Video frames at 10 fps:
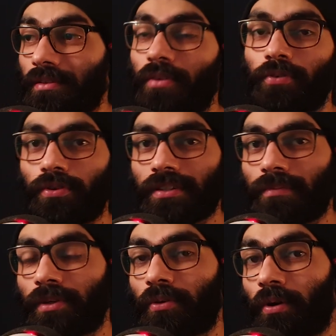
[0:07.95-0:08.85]
of course
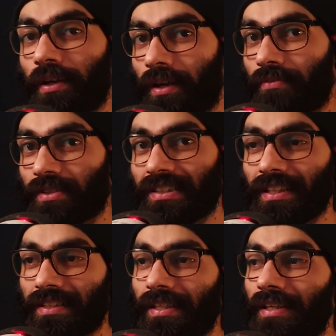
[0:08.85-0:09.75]
I'm recording after
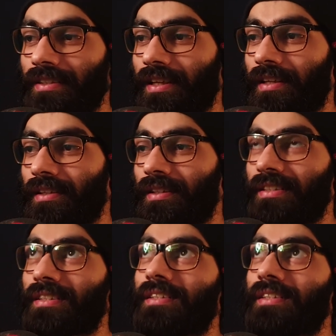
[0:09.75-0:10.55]
6 days and this